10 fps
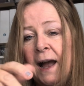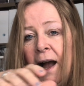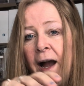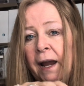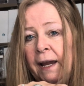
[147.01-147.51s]

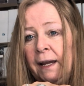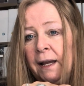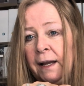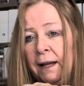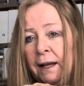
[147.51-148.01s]
I
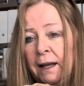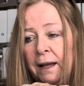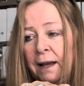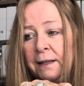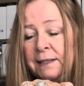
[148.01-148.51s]

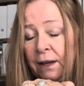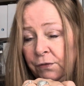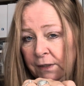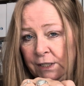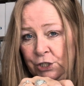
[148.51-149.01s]

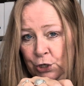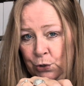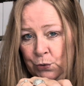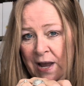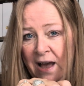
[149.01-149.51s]
definitely
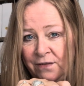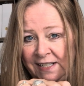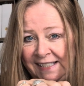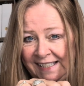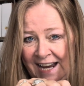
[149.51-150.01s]
do have
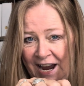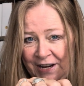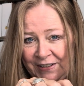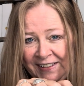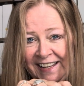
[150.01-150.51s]
a
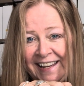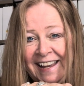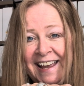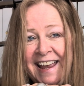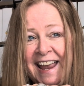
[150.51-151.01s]
style,
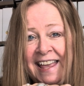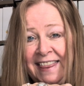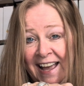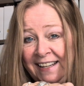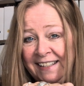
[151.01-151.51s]

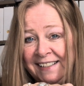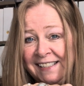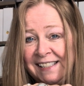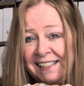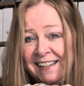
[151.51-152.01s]
and that
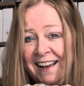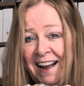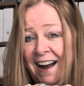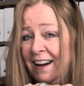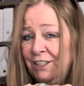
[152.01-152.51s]
is
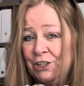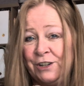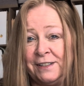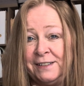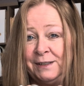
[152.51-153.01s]
I
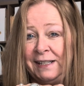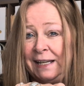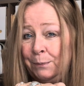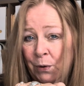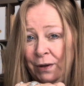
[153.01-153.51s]
journal
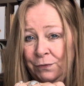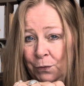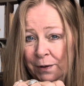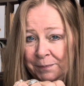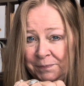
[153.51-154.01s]
in point
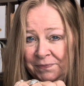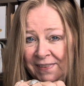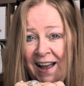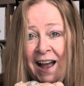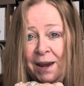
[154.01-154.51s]
form.
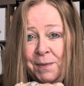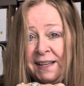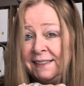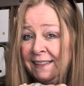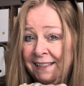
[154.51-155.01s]
I
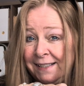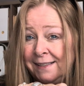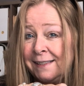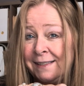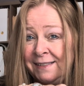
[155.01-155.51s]
make
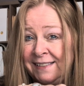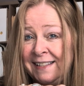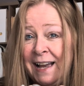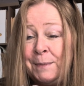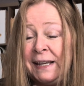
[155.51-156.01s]
lists.
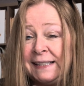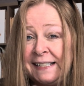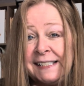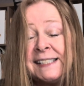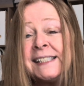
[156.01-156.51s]

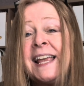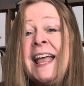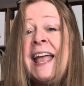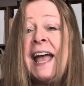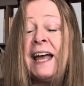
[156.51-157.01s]

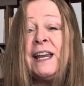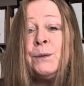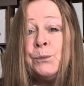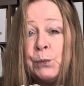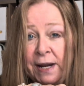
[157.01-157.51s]
And
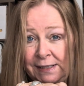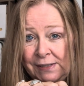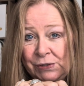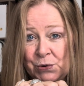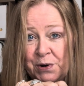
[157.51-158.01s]
I
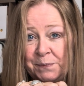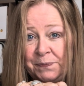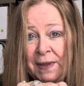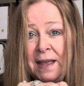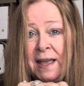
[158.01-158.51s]
brainstorm.
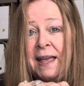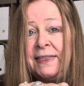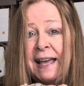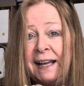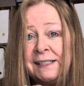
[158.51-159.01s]

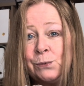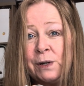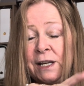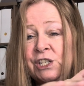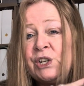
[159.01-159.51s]
That's
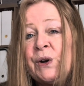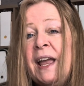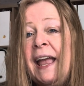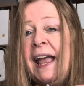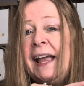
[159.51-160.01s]
what I do.
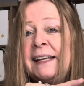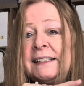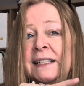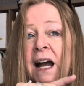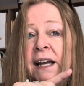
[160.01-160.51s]

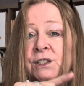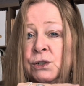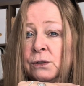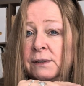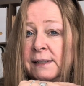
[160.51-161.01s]
And I
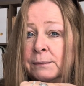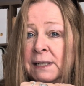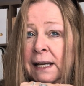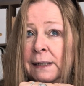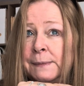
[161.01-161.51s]
doodle
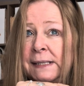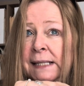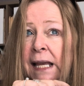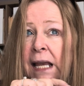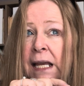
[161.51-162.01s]

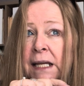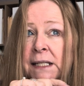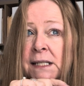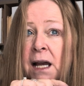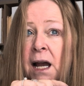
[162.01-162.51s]
sometimes,
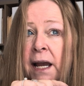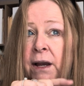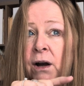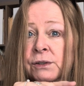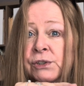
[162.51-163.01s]
and
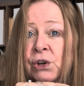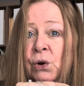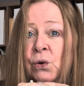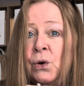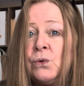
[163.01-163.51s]
I
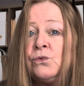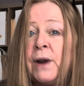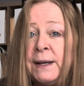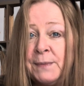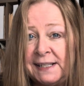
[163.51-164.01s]
also
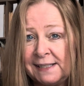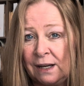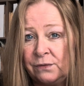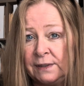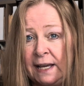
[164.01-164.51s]
write
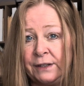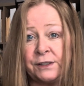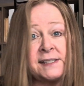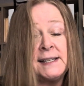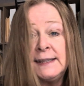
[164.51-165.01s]
myself
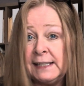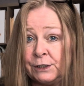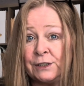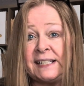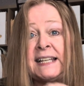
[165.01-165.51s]
letters.
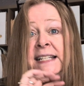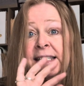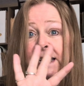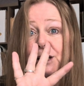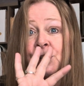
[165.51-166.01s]
Literally,
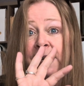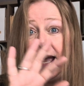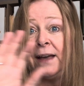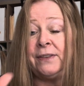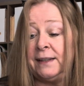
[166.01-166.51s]
dear
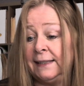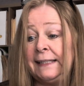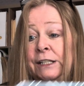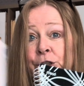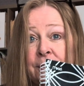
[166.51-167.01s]
Kathy.
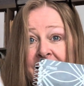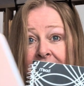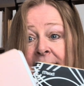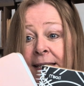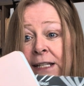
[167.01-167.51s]

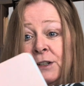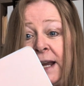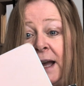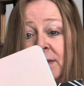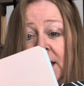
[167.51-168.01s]
Literally, dear
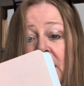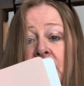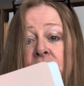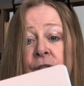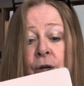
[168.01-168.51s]
Kathy.
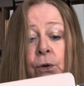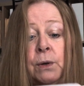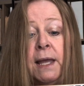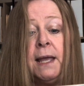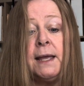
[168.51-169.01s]
So
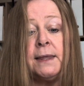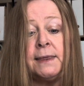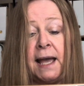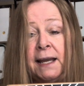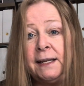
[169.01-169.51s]

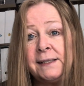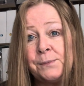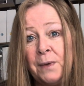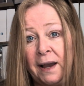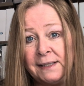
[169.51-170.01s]
that is
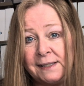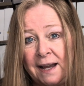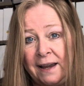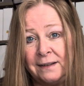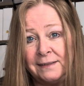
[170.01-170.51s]
my
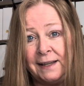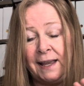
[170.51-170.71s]
style.